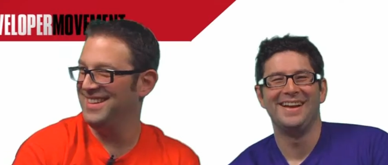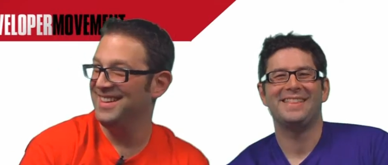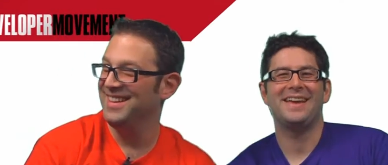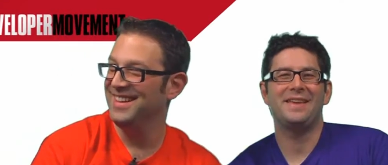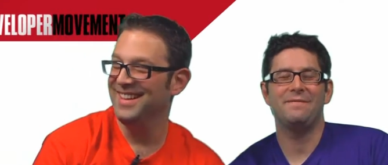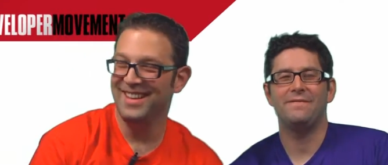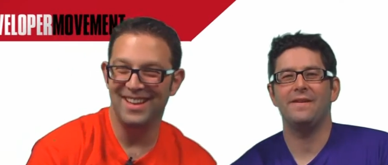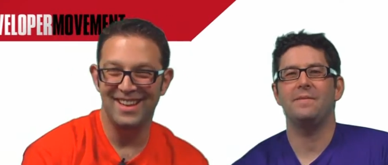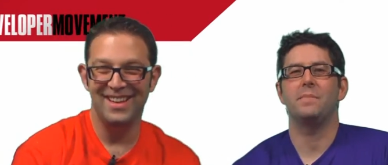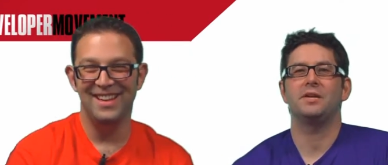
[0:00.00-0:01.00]
Speaker 1: thank you very
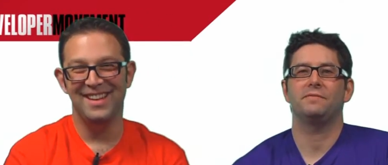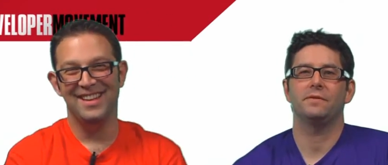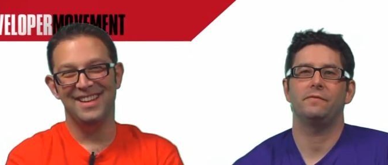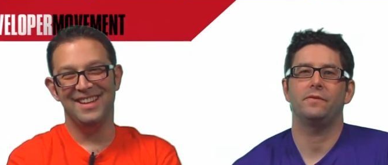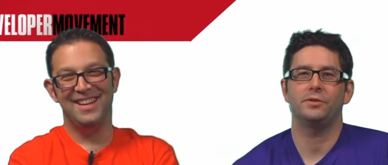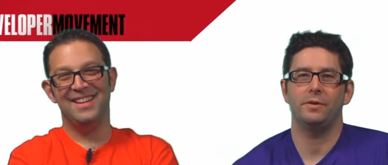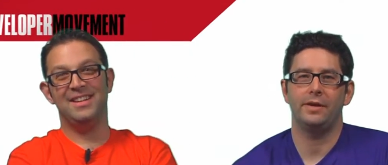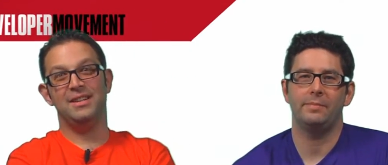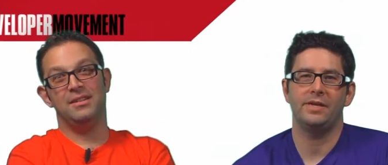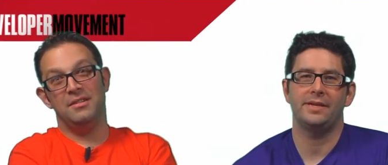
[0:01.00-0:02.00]
much for, for joining
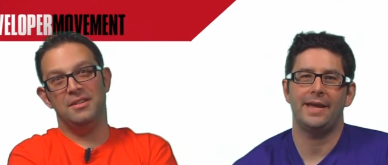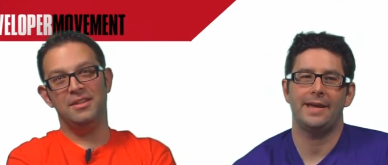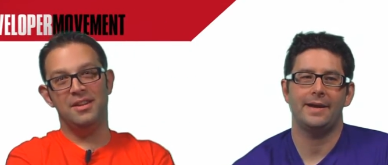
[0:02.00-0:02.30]
me today.